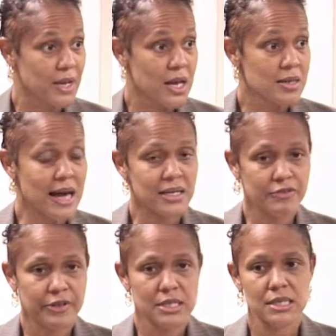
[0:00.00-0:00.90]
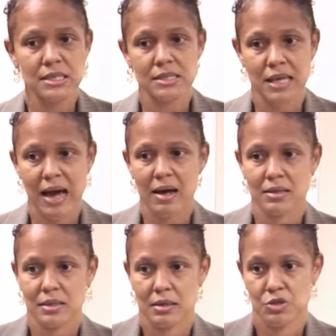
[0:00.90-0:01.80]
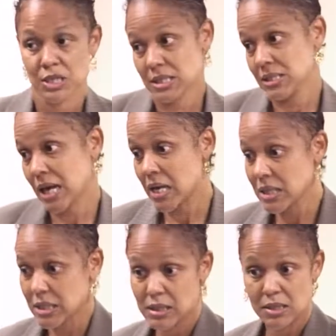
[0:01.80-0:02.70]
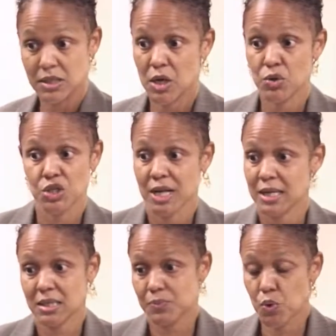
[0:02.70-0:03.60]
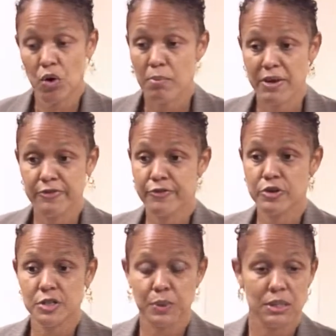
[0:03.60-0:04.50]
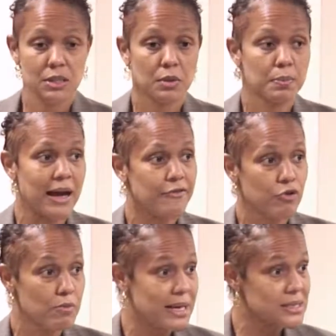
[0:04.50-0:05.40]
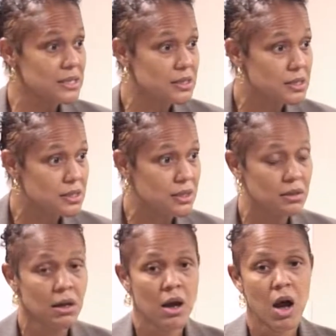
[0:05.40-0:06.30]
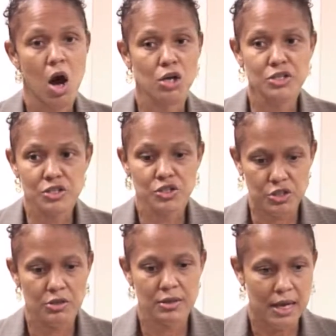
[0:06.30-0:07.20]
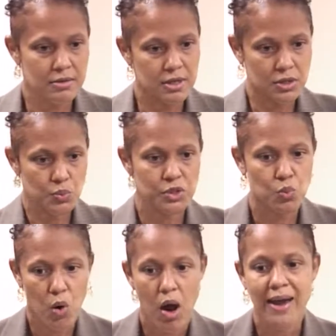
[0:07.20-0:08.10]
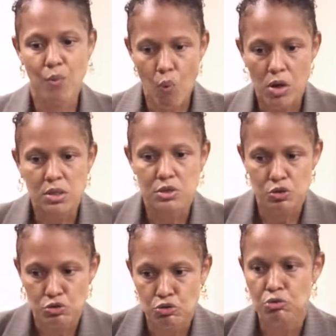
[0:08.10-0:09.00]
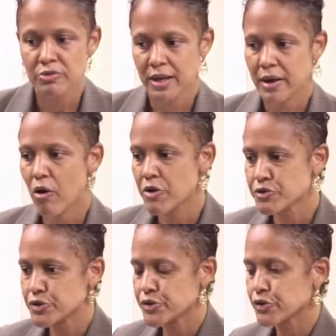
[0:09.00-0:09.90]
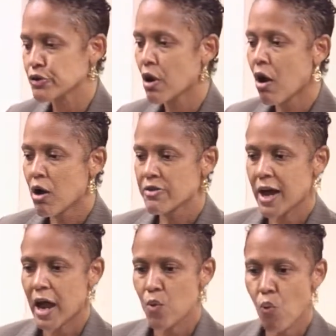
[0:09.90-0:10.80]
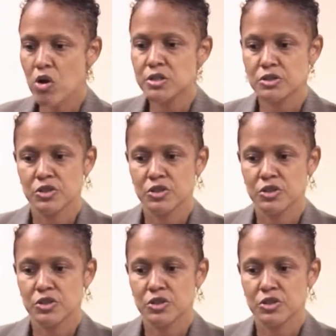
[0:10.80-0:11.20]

That if it is that, just as I did as a young child, spoke on my first political platform at 16, understood that this was what I wanted to do, that I understood that I wanted to